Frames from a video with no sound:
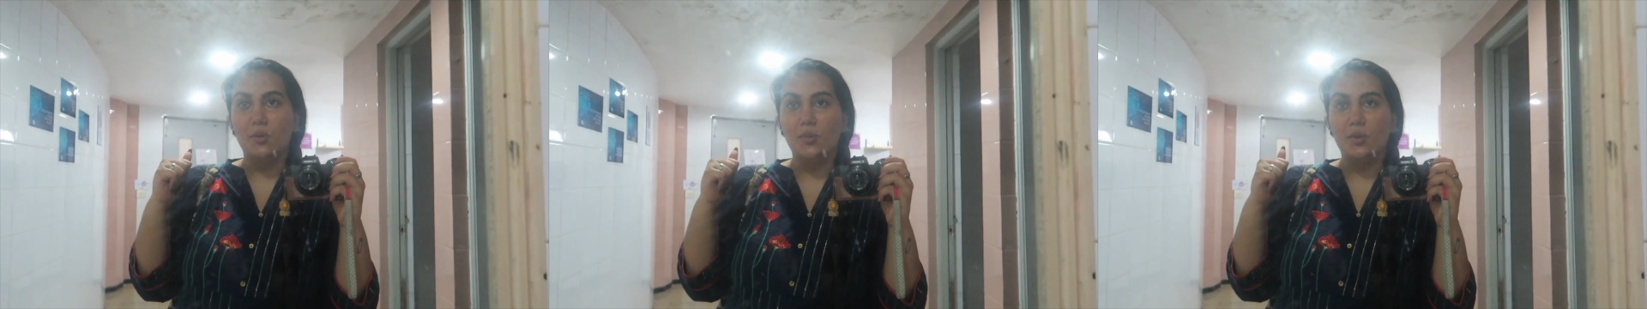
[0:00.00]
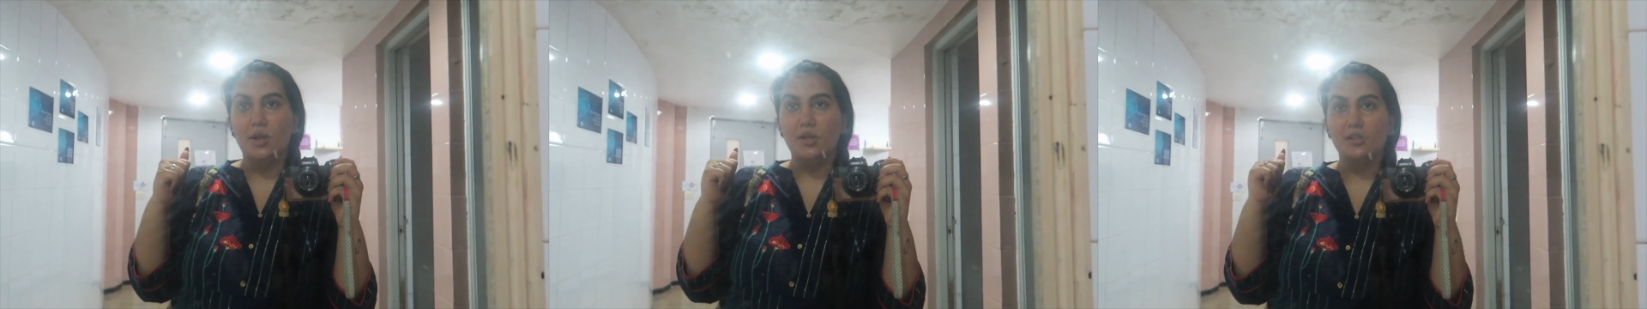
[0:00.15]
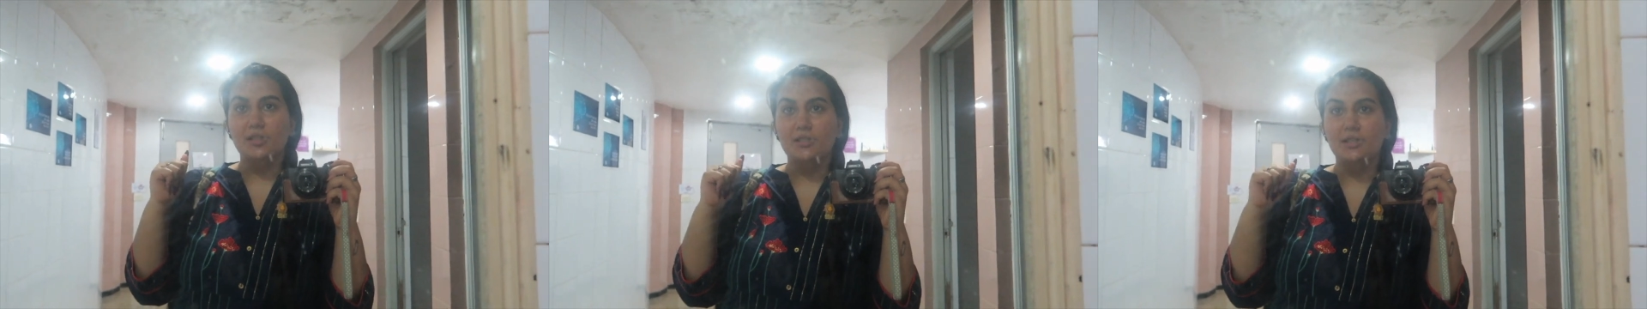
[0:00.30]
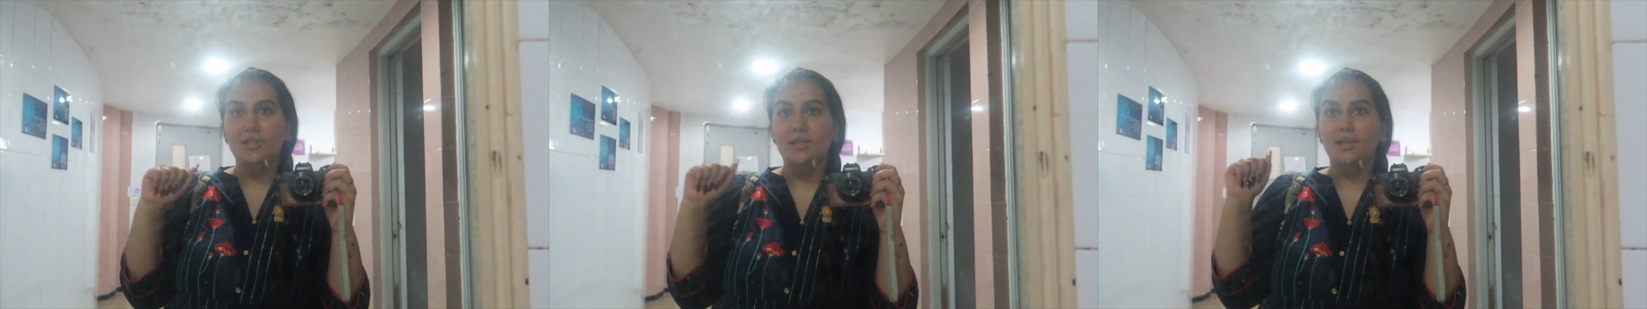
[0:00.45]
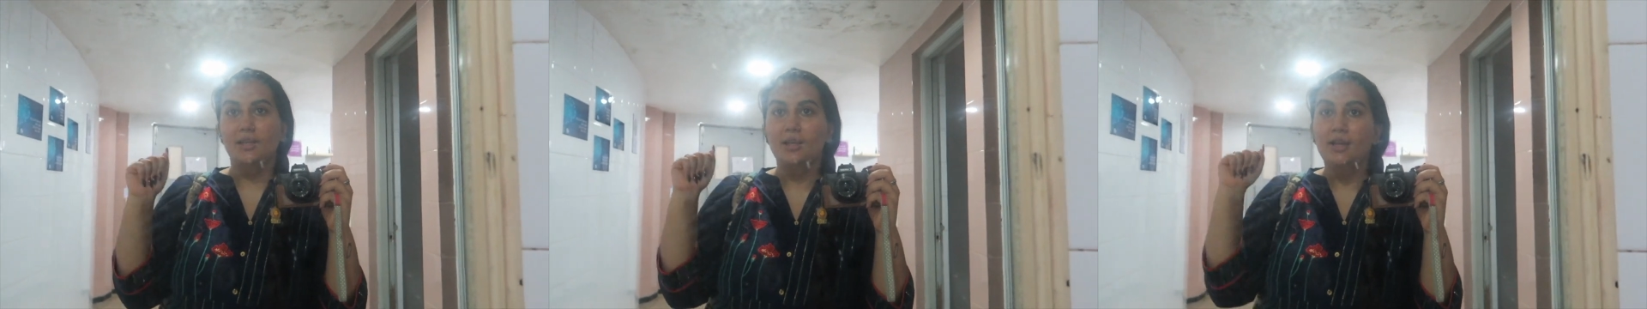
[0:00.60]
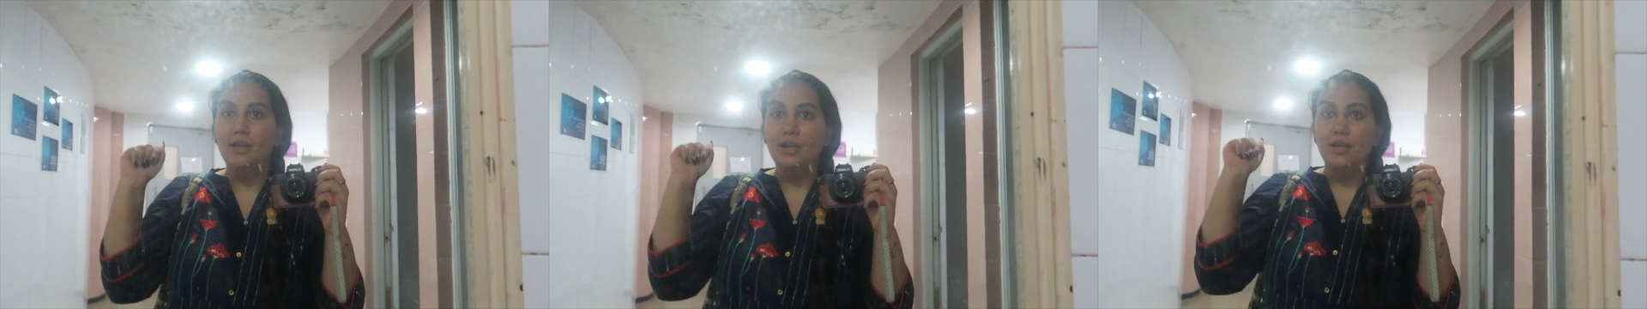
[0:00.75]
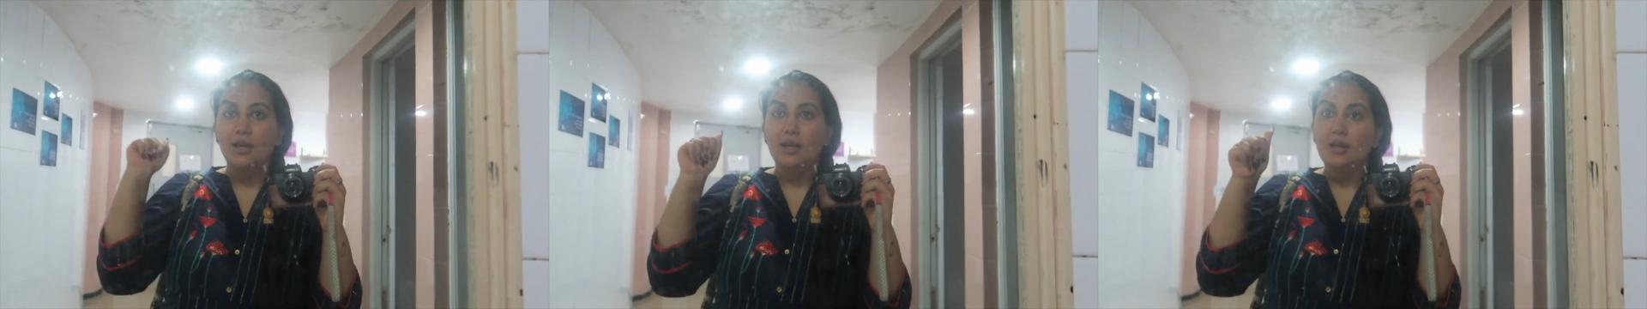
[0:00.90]
quality.
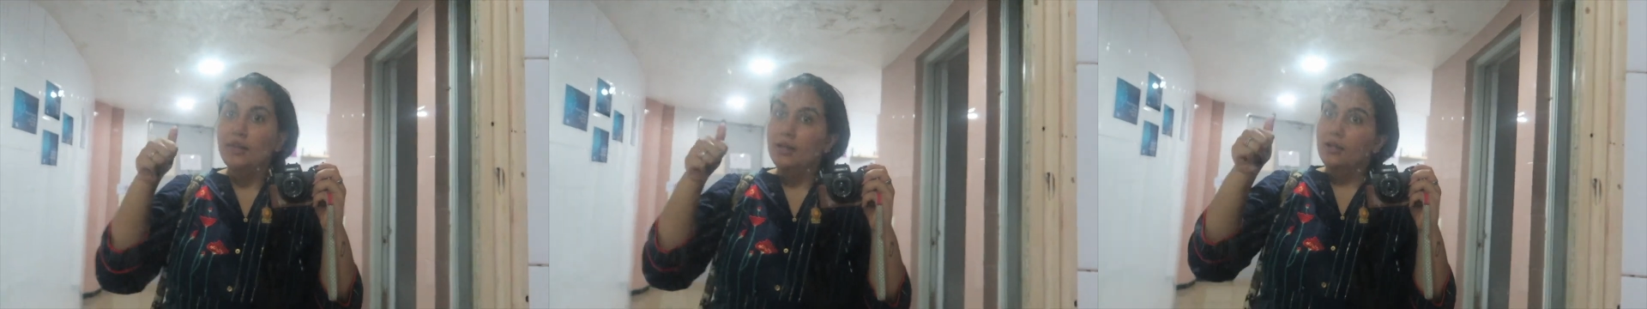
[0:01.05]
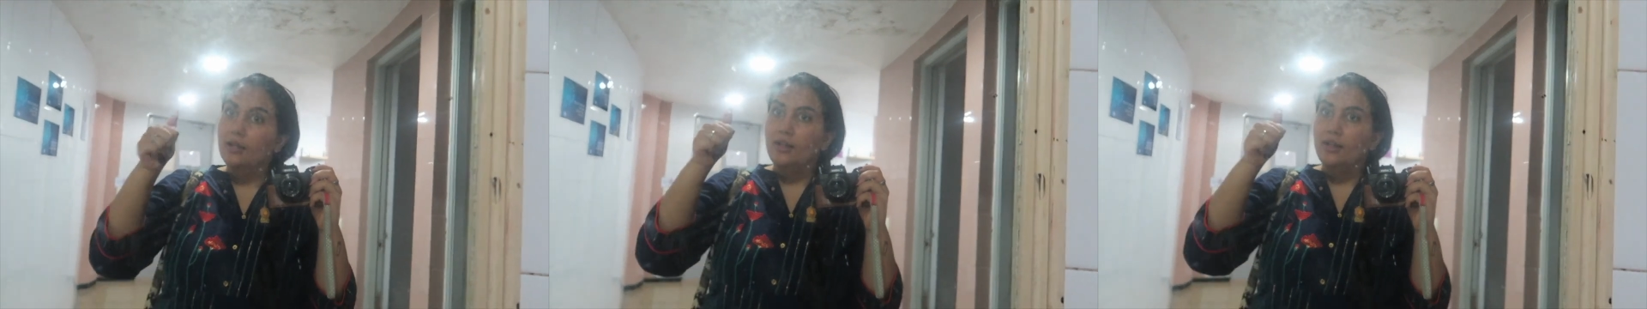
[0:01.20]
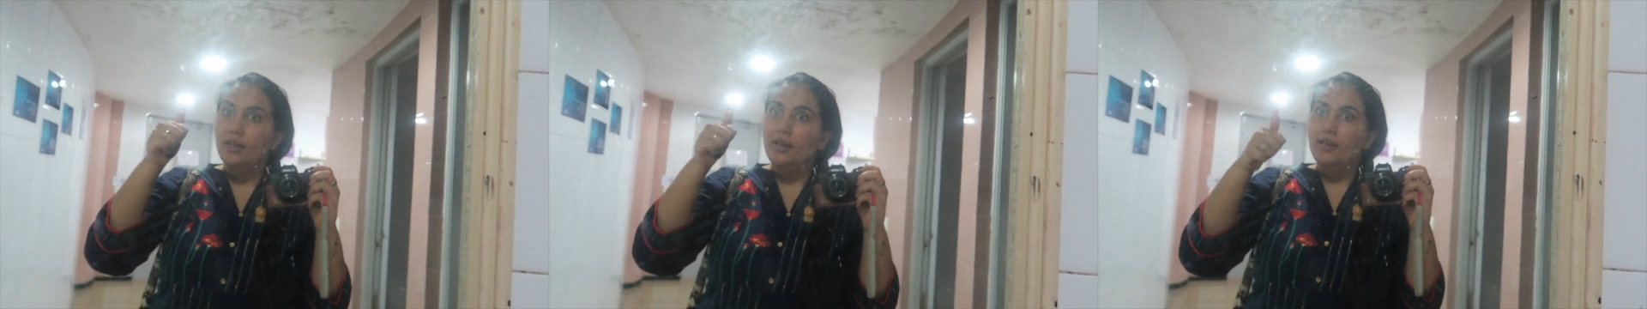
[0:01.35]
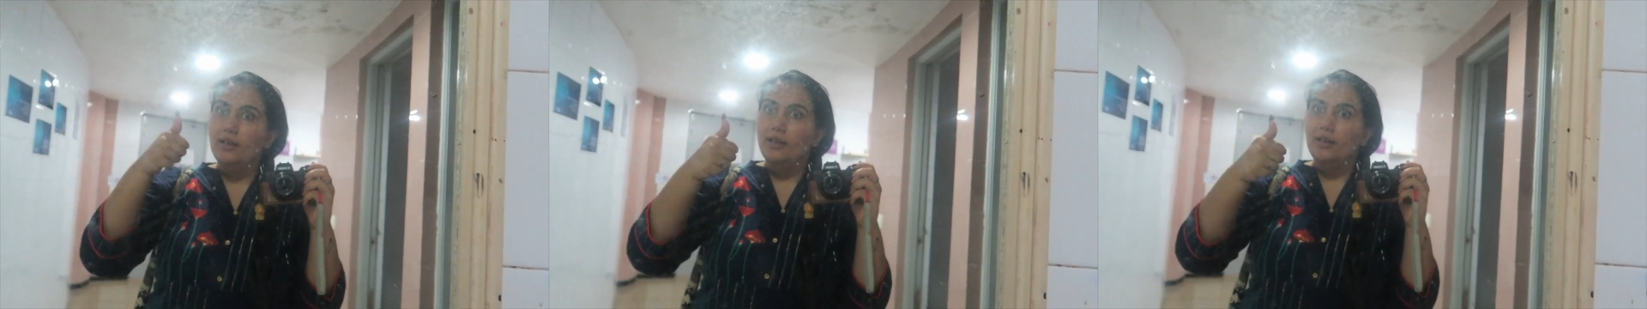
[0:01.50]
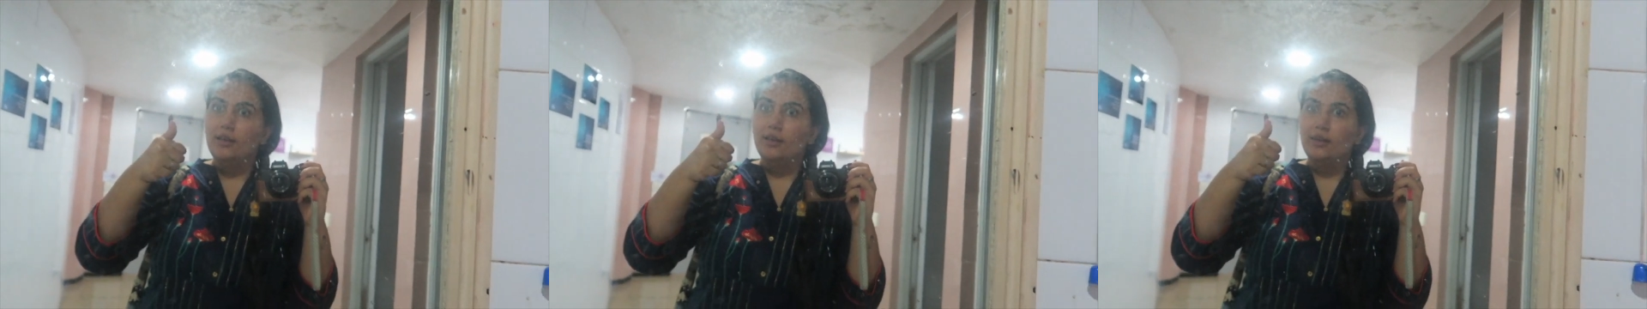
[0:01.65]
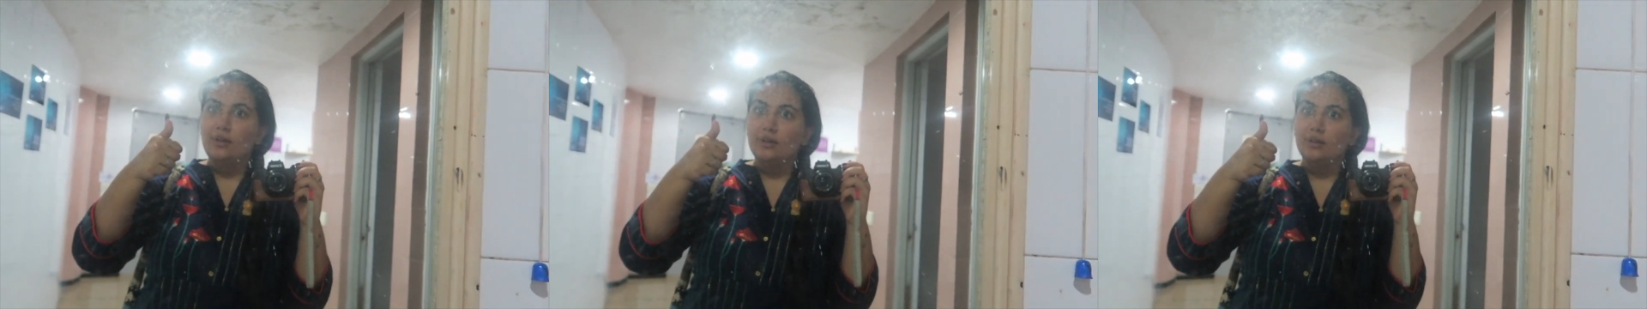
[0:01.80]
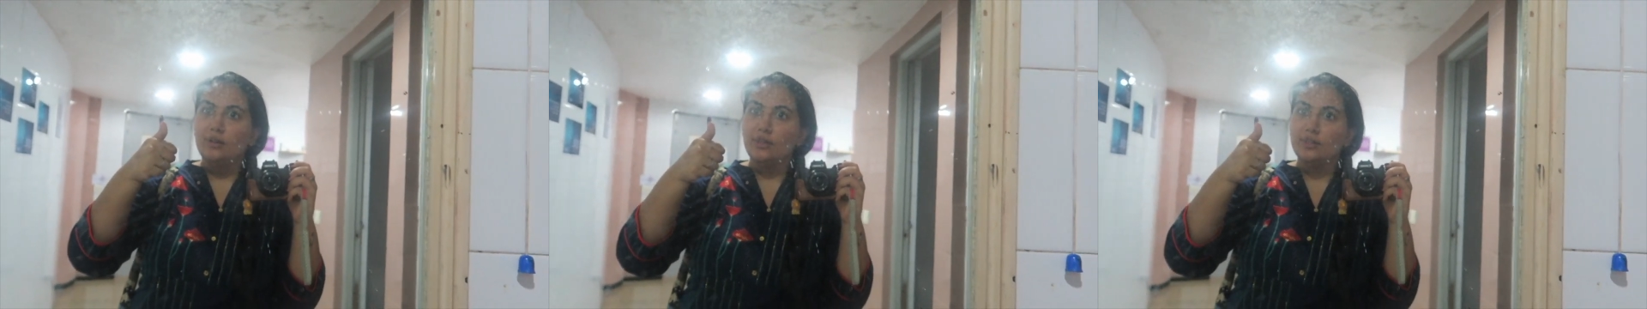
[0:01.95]

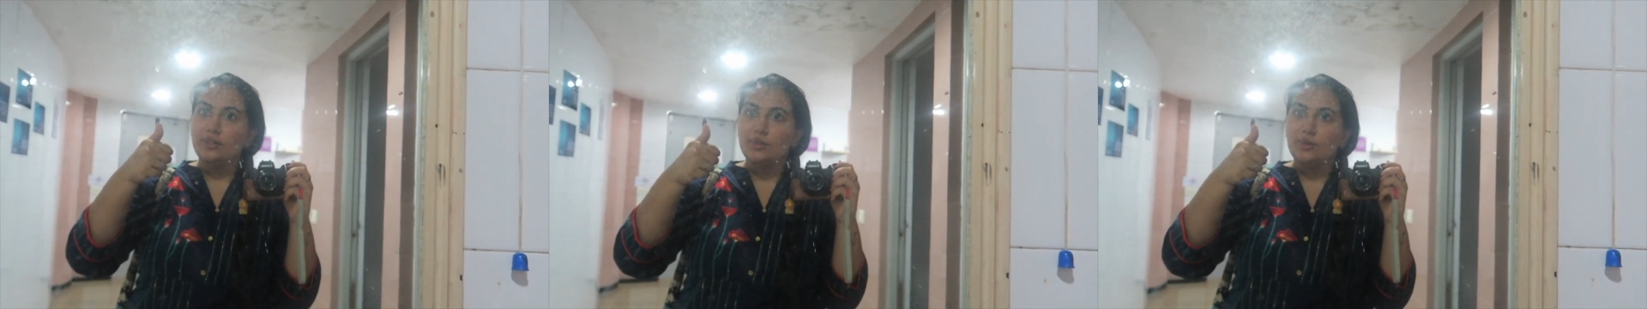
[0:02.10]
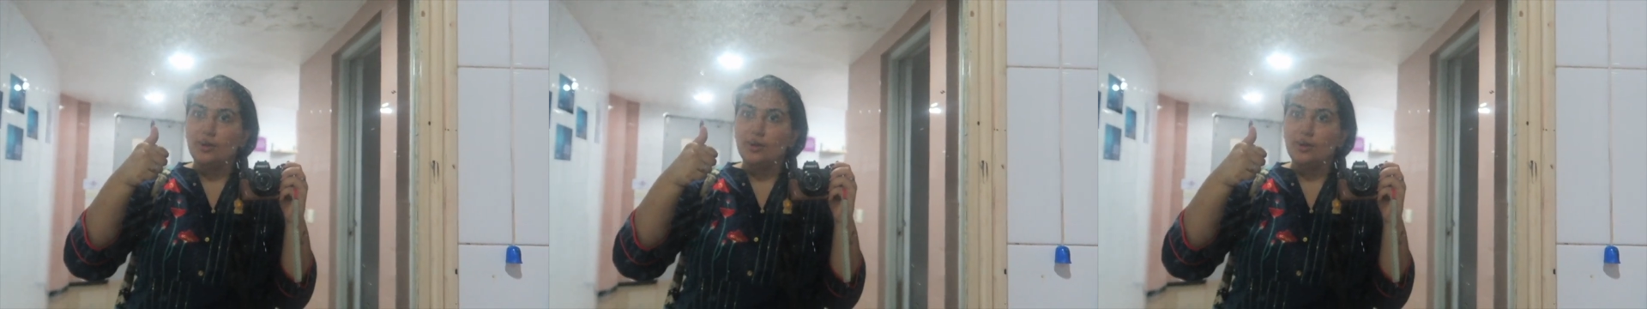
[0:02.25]
Let's